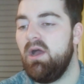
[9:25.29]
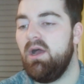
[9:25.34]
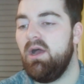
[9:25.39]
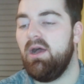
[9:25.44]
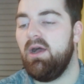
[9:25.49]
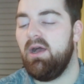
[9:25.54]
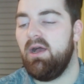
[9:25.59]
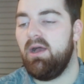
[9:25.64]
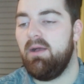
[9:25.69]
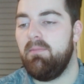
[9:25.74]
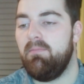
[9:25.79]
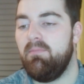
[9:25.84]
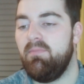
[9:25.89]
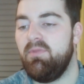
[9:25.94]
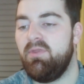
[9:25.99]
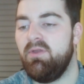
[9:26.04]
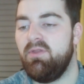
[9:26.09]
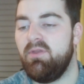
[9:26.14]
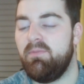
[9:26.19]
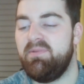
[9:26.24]

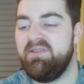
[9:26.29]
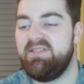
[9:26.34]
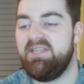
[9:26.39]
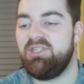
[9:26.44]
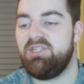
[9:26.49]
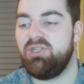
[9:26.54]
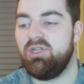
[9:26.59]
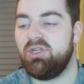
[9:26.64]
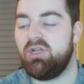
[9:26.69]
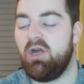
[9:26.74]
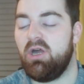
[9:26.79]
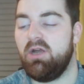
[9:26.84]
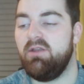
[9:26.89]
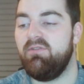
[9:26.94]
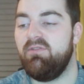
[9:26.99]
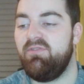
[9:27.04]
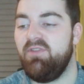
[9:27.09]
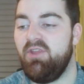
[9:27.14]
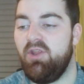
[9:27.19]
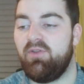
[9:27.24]
the position and kind
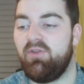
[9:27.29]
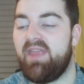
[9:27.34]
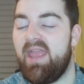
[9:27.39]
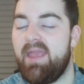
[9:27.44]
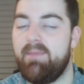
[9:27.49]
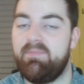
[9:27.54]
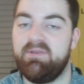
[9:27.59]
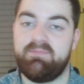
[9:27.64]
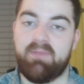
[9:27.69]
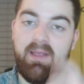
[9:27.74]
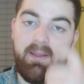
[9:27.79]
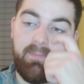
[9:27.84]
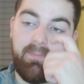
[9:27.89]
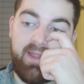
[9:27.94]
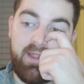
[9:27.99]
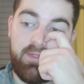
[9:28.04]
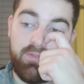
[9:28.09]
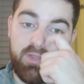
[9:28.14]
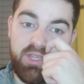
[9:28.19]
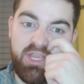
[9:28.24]
of keepers being
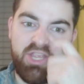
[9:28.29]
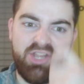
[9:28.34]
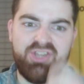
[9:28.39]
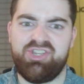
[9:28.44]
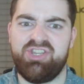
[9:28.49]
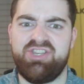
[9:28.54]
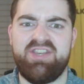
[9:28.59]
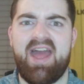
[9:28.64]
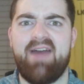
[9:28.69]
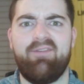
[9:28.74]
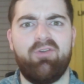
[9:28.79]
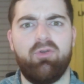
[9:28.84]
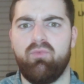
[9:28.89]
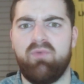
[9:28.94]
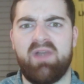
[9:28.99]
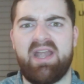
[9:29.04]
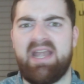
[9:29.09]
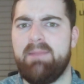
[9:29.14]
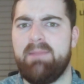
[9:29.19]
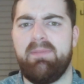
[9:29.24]
beaten, that you should never
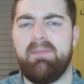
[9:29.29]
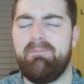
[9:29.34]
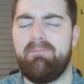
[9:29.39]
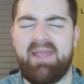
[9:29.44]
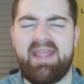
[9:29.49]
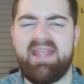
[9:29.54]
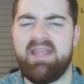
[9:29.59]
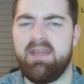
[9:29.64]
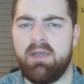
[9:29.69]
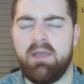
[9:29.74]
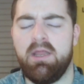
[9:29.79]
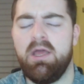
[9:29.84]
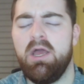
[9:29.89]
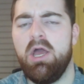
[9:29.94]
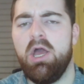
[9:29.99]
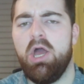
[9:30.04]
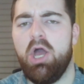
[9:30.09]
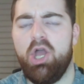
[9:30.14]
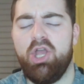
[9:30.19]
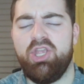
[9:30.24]
really be beaten
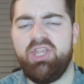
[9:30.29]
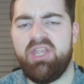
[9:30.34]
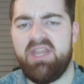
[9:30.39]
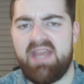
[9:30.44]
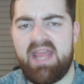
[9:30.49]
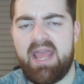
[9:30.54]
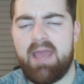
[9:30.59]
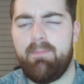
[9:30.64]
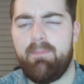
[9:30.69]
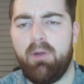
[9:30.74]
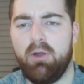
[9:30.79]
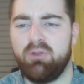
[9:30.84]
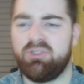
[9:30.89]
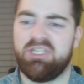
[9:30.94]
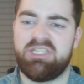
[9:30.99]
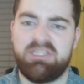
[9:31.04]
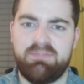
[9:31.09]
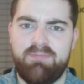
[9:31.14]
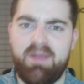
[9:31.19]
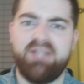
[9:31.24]
at your near post,
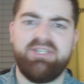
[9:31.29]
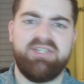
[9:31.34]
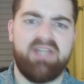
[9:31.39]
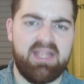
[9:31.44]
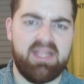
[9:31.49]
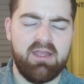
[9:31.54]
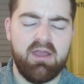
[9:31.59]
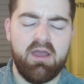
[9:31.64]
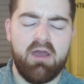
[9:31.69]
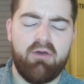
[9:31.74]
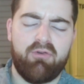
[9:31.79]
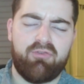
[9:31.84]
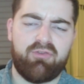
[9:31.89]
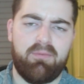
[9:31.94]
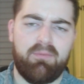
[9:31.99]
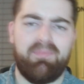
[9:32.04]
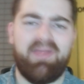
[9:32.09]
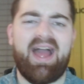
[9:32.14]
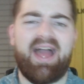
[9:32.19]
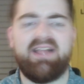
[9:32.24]
especially
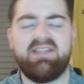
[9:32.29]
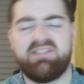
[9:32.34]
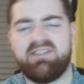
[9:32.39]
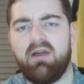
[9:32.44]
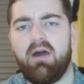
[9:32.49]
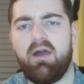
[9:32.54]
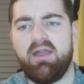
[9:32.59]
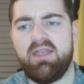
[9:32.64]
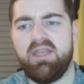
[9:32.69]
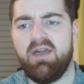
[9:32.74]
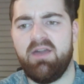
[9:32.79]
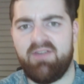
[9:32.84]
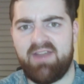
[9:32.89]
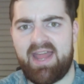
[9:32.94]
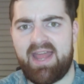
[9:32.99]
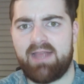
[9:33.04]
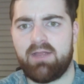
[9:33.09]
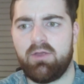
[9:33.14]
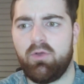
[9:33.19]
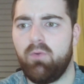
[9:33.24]
from that tight of an
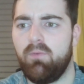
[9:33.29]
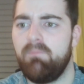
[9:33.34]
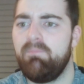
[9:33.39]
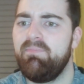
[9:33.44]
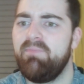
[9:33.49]
angle.